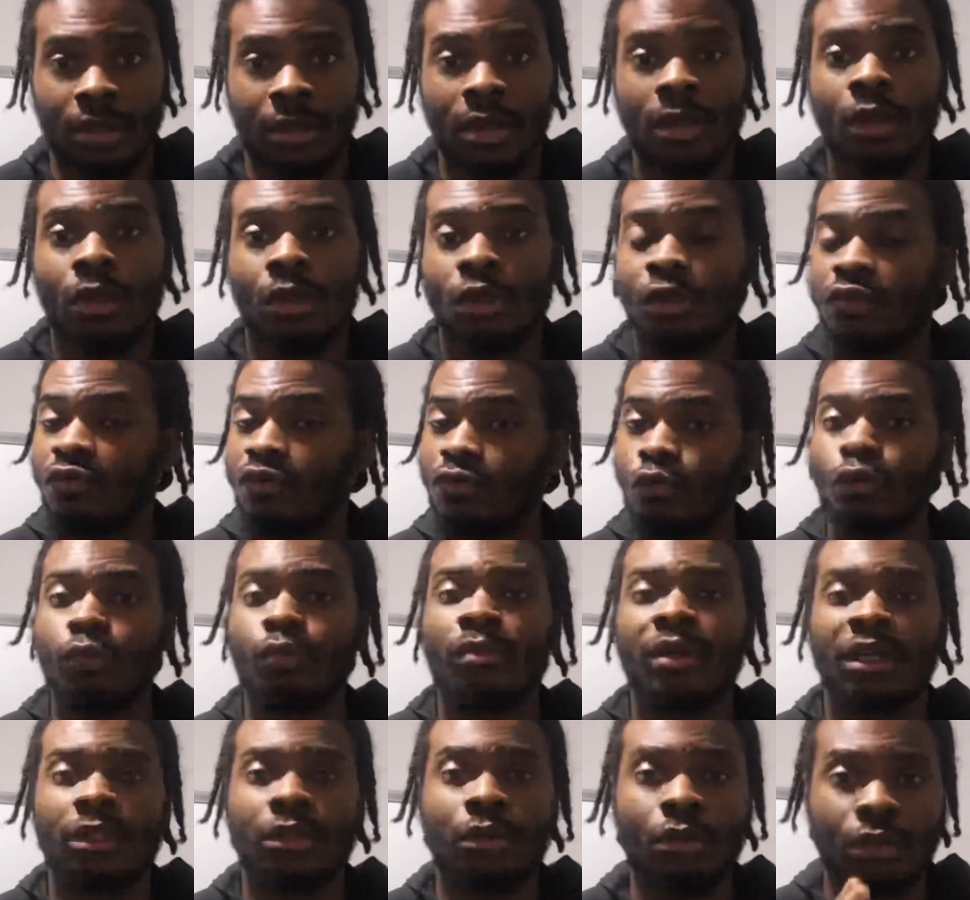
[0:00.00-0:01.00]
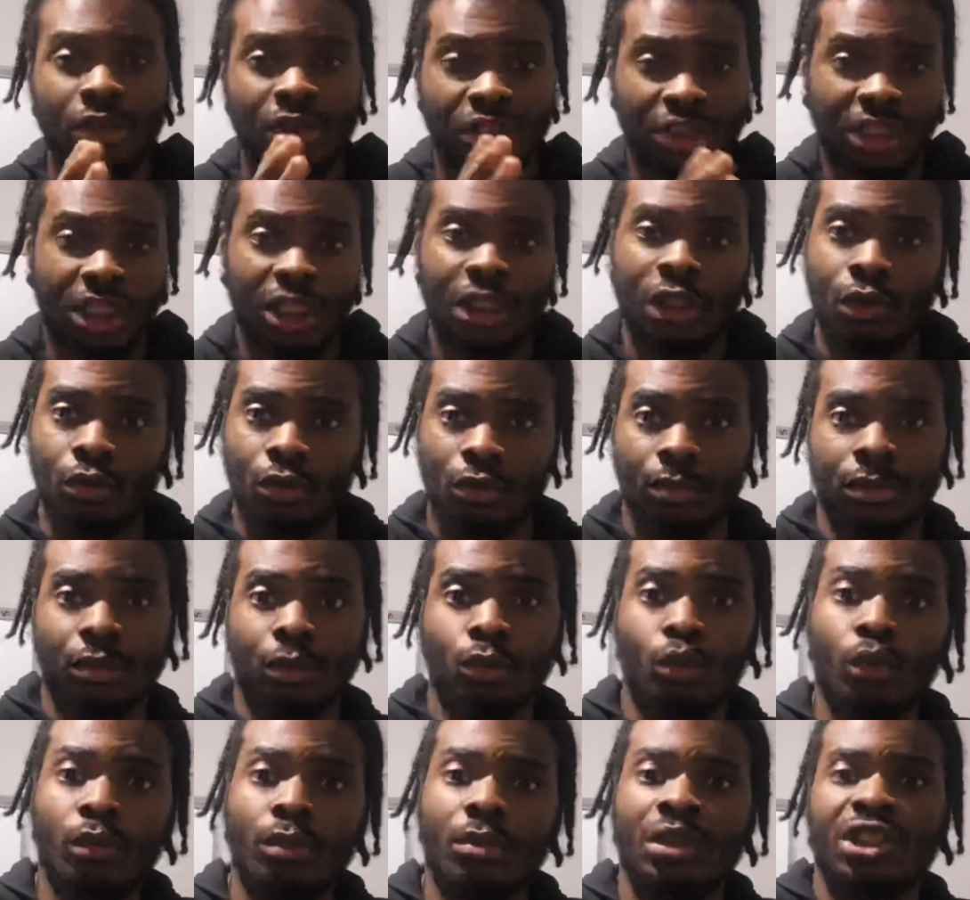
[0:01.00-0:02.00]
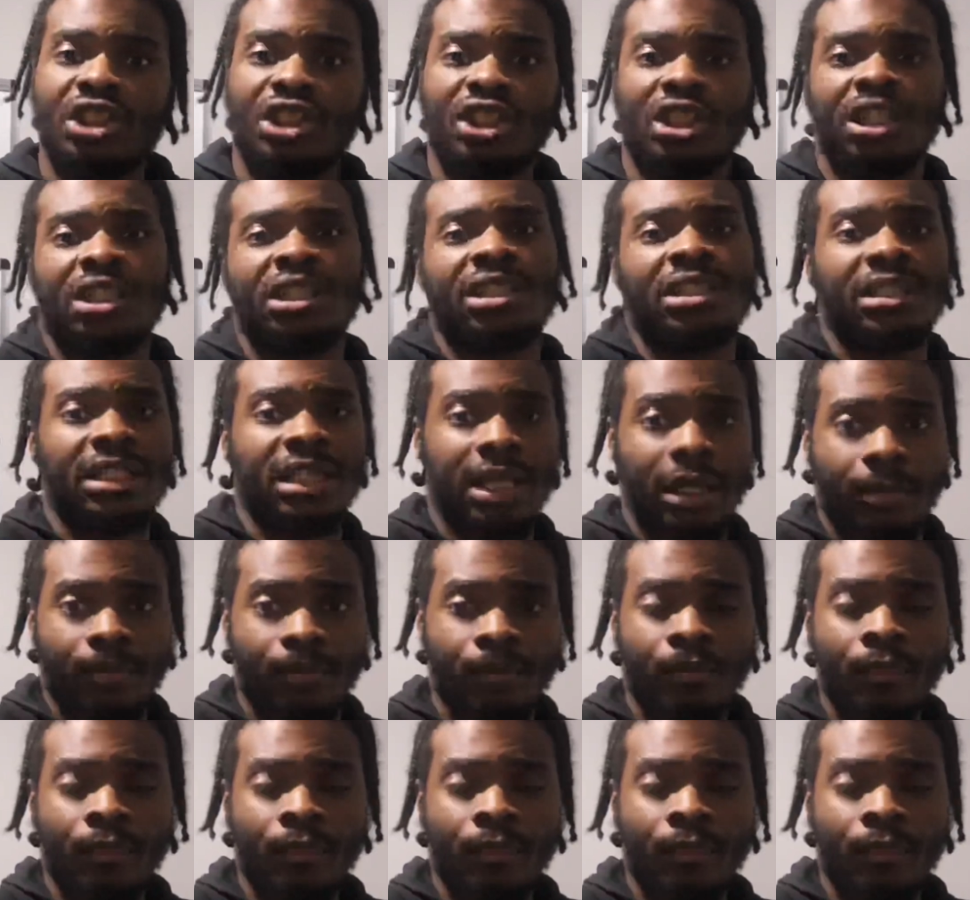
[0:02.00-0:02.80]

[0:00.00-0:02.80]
Because real men don't chase women, women chase them.